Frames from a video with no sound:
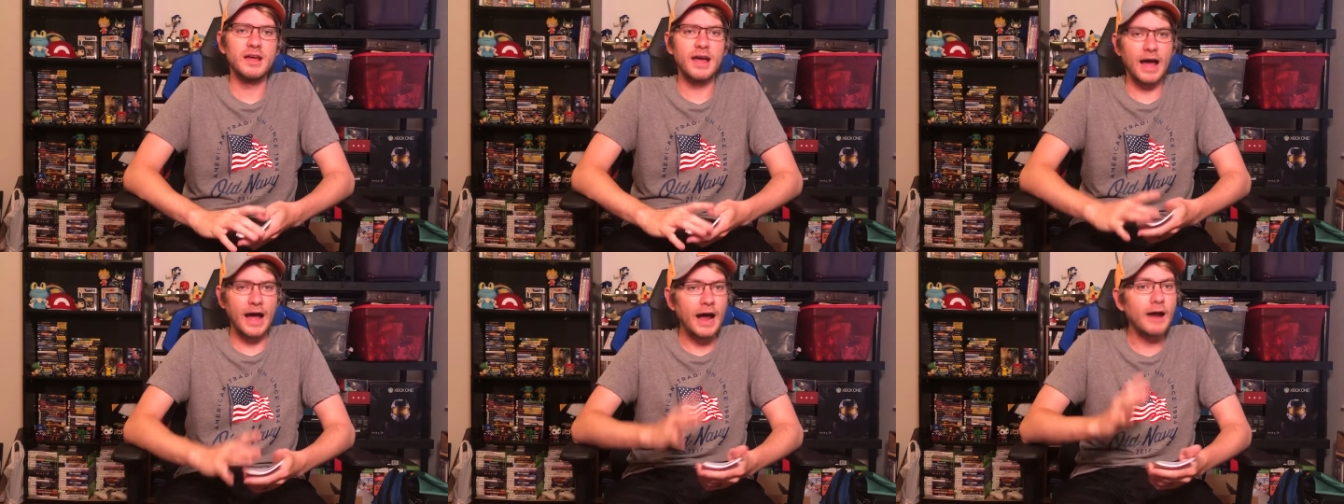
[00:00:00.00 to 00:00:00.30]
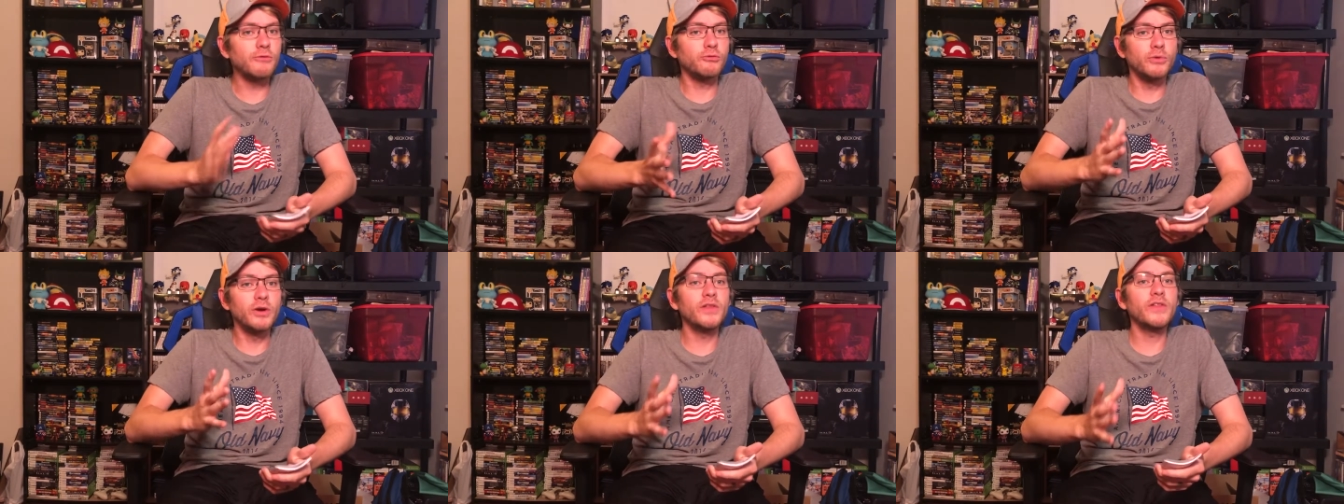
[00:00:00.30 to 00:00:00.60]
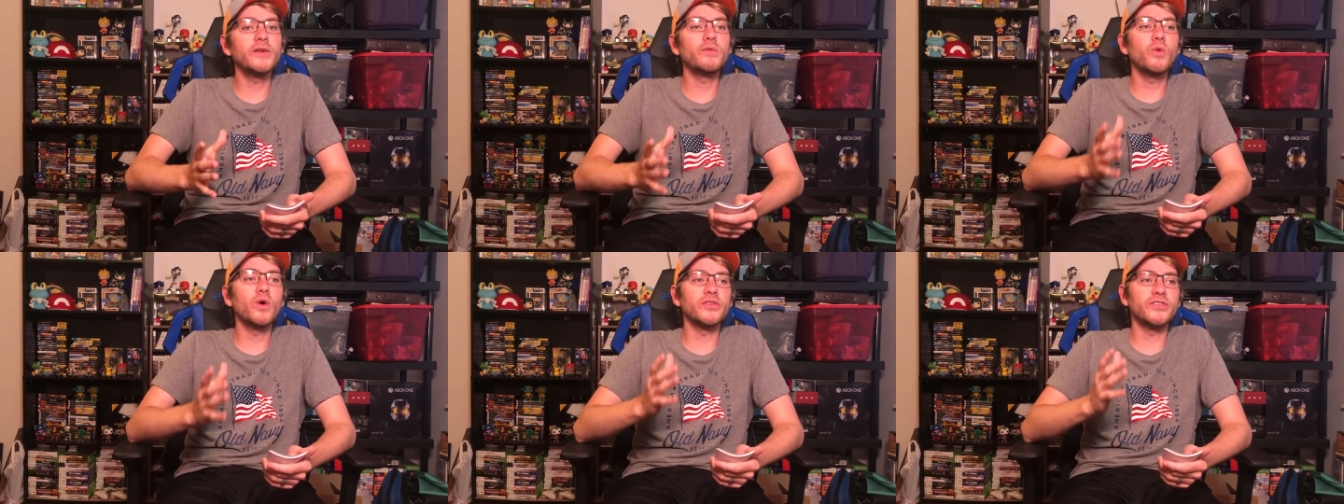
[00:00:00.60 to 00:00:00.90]
I really
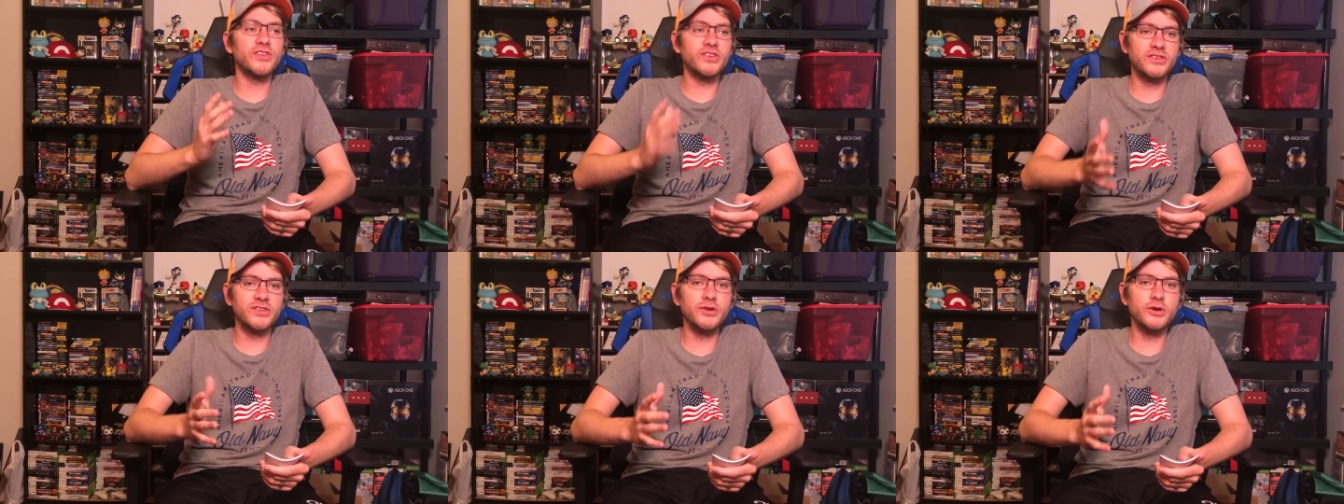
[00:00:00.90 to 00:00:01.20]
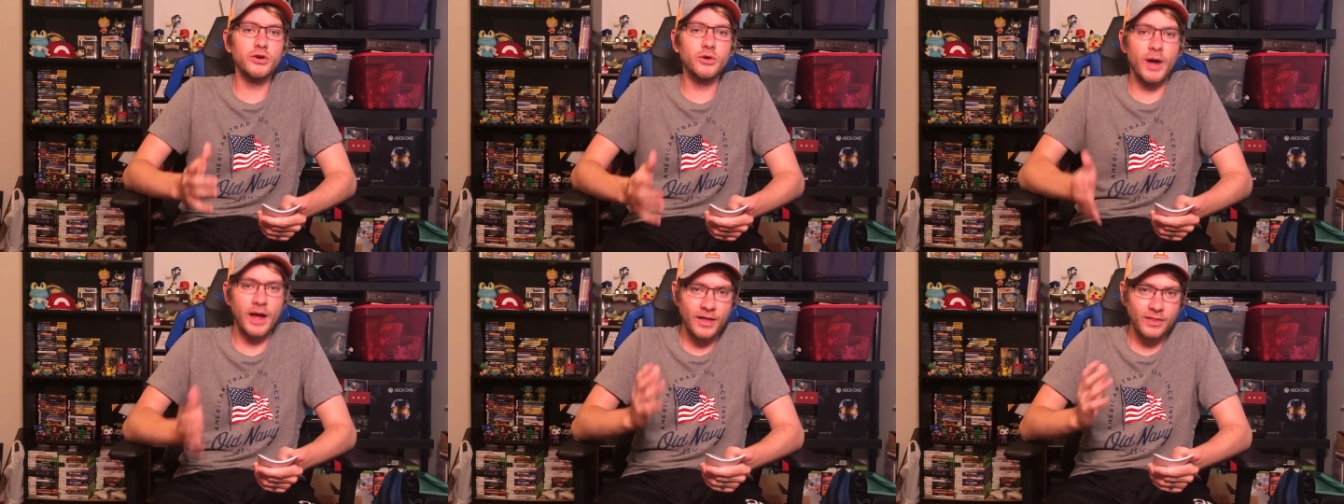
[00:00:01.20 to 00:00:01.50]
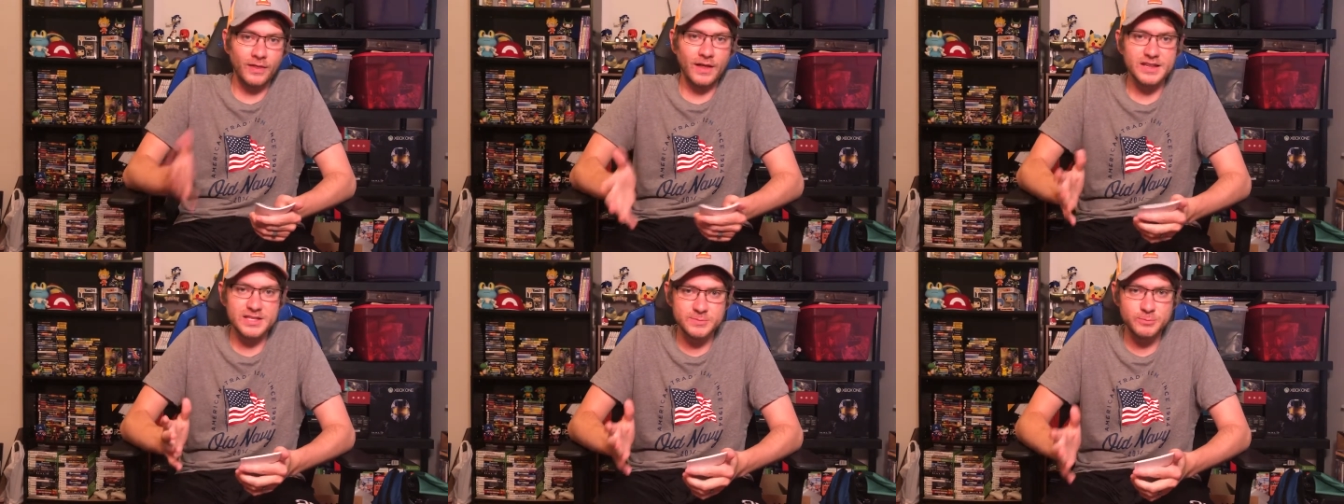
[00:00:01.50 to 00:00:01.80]
want to do a
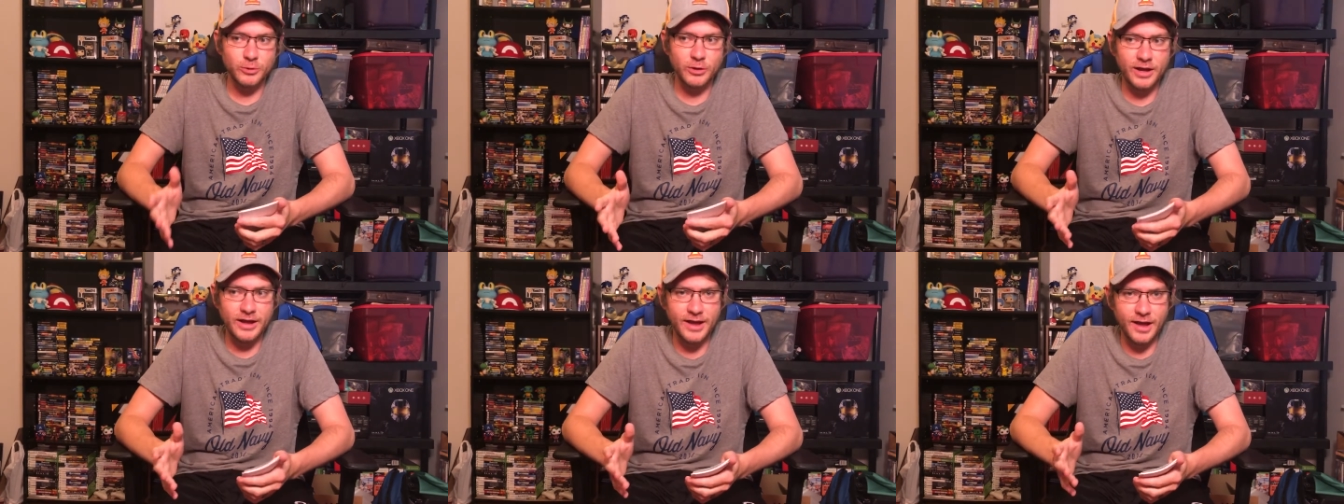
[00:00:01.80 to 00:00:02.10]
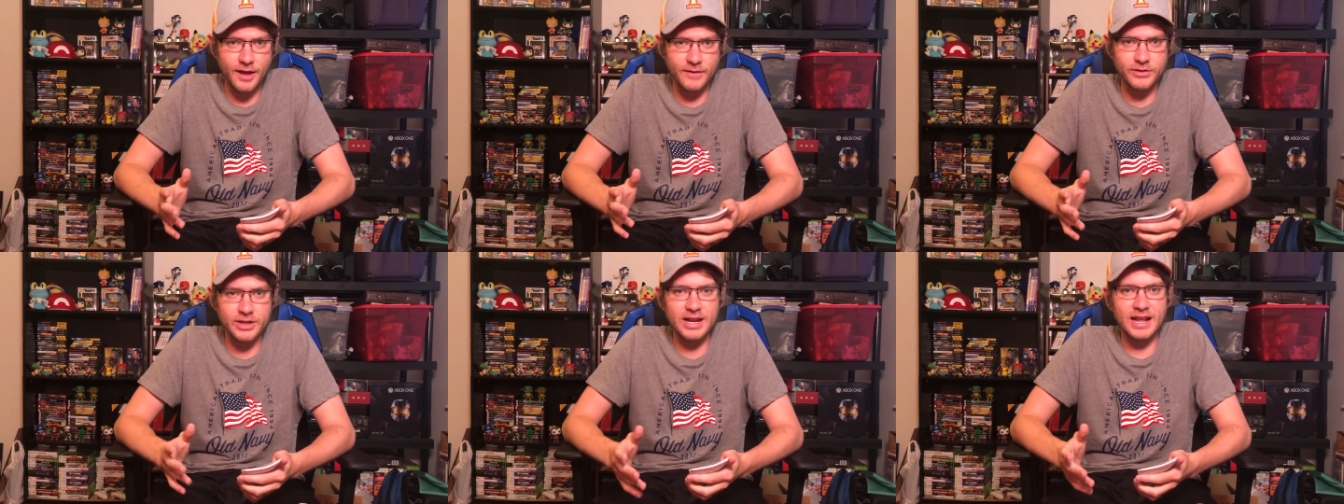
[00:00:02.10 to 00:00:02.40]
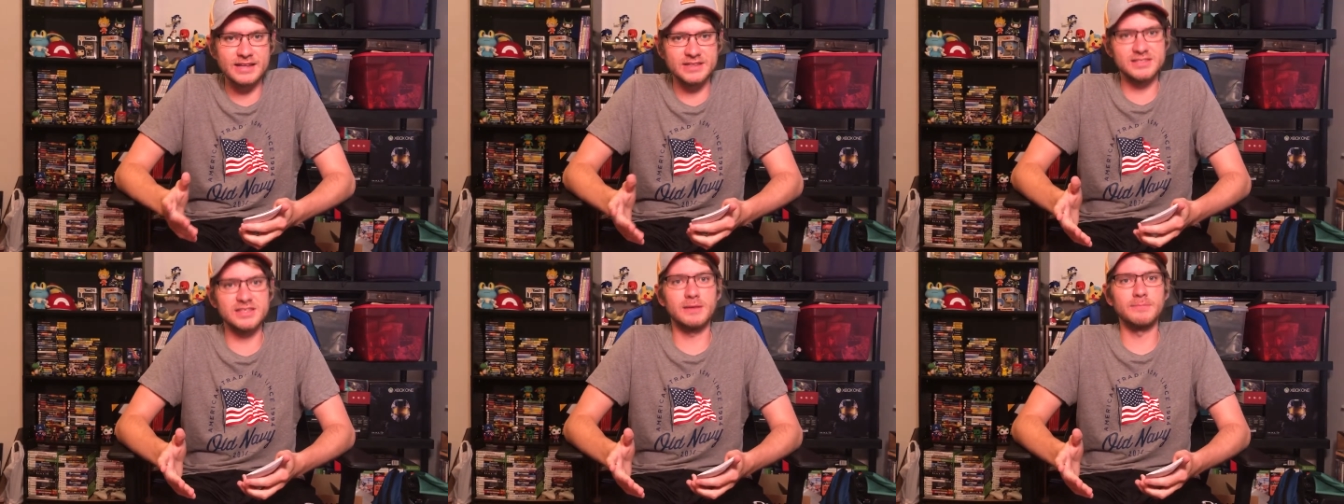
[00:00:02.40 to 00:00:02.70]
Let's Play of it
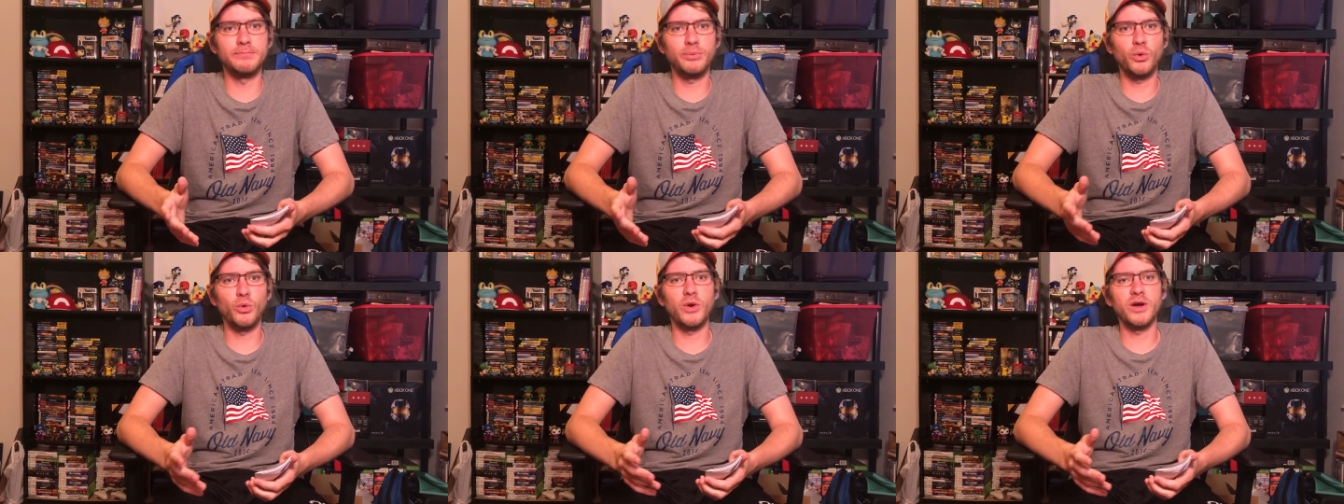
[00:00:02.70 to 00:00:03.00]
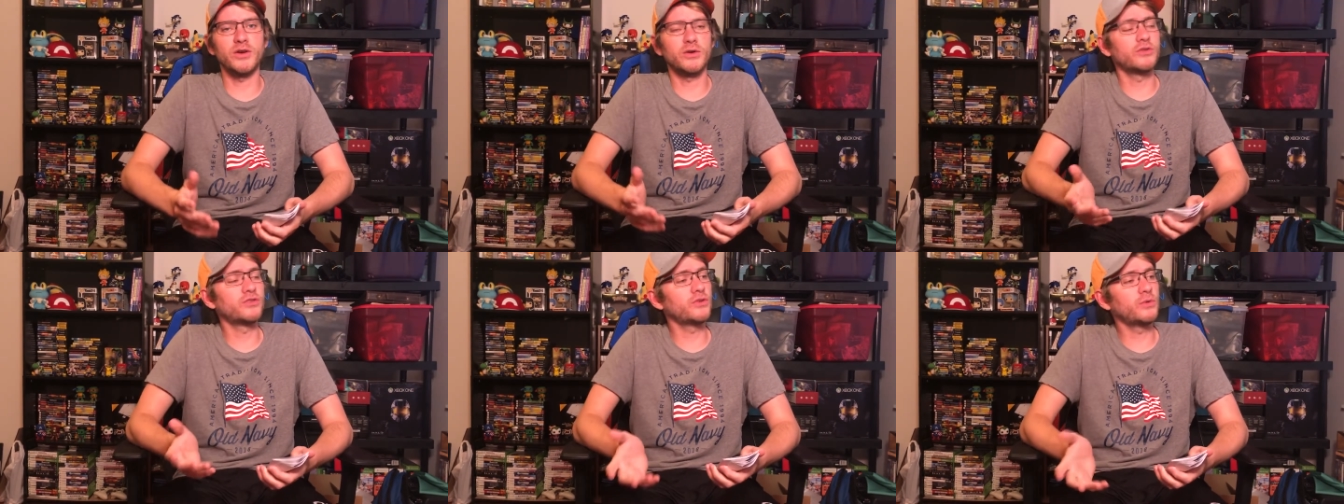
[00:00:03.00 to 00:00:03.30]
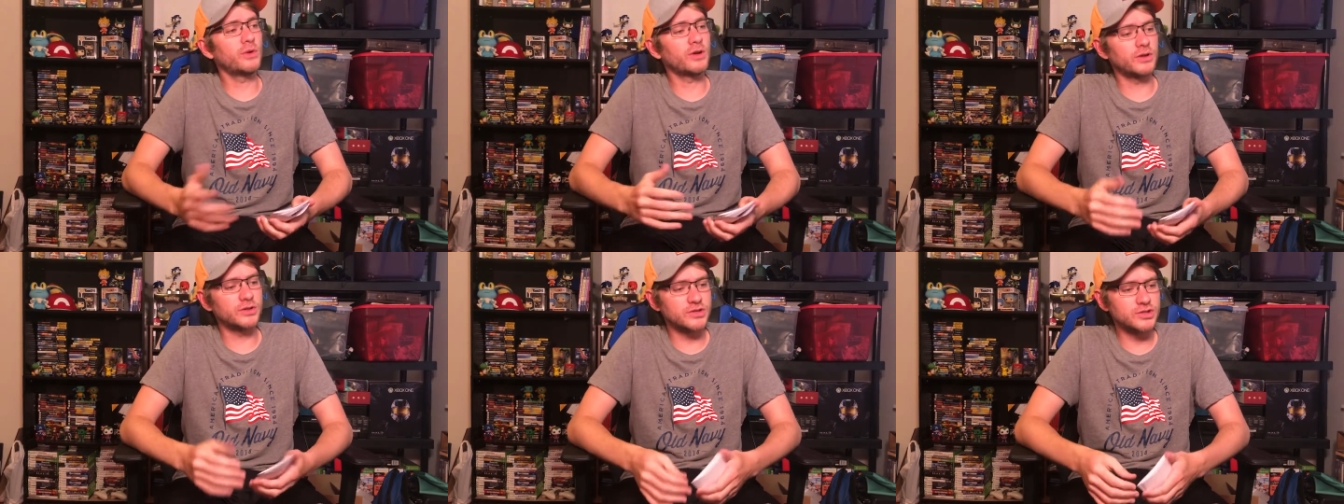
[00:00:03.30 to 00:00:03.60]
at some point, or do it
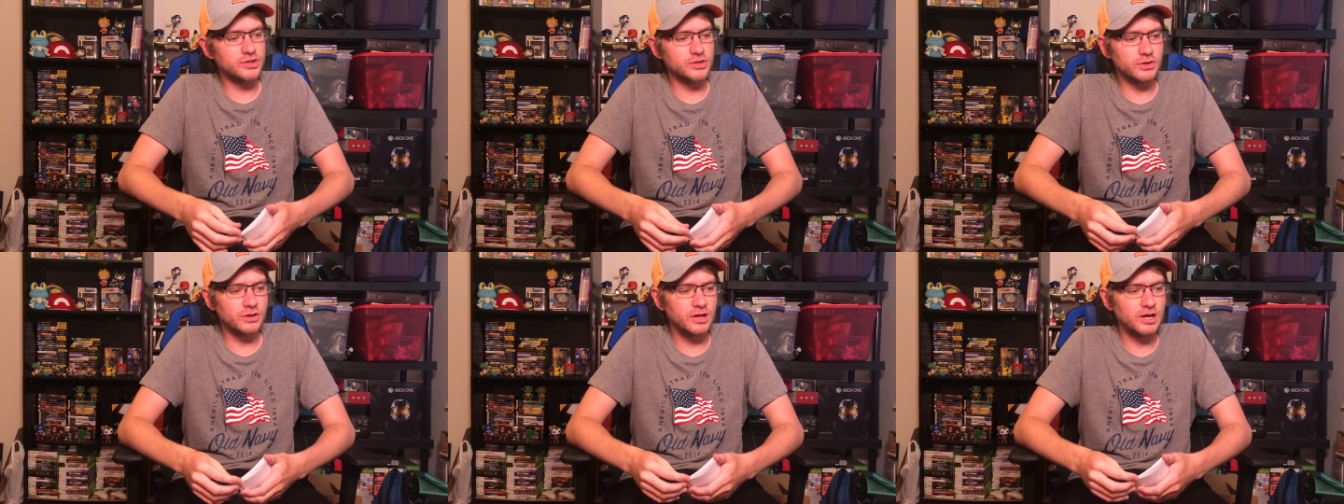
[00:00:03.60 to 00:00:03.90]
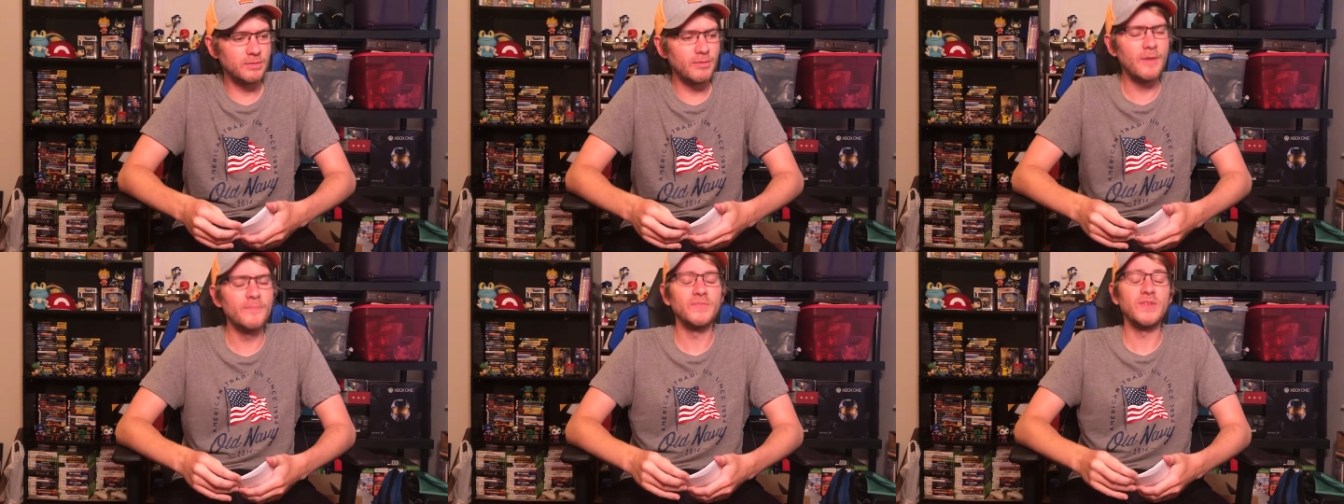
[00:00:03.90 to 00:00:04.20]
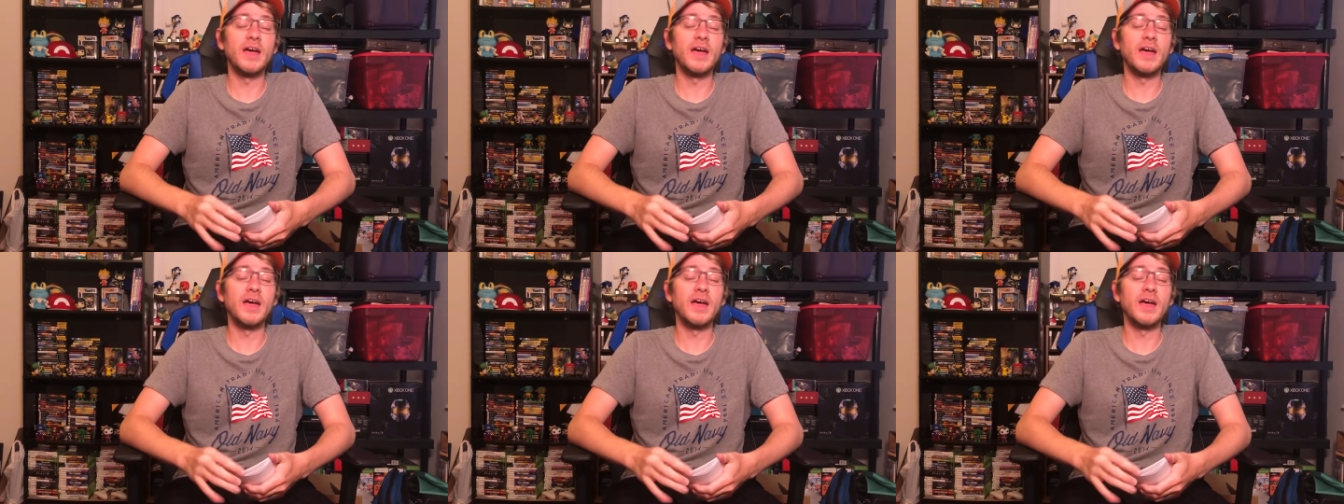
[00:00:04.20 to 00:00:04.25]
on stream.